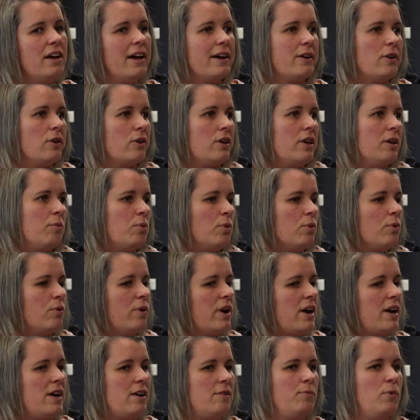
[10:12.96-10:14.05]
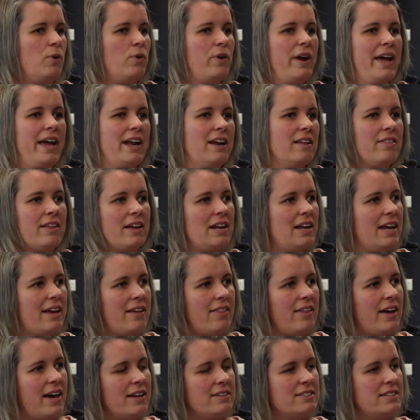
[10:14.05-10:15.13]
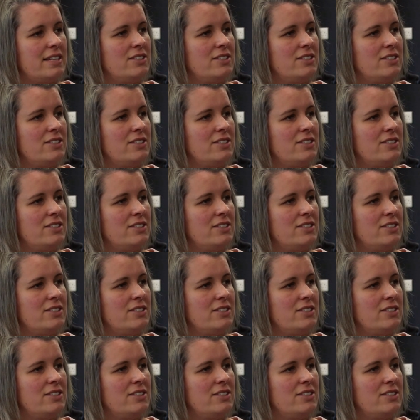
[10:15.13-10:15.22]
a cooking programme or anything like that.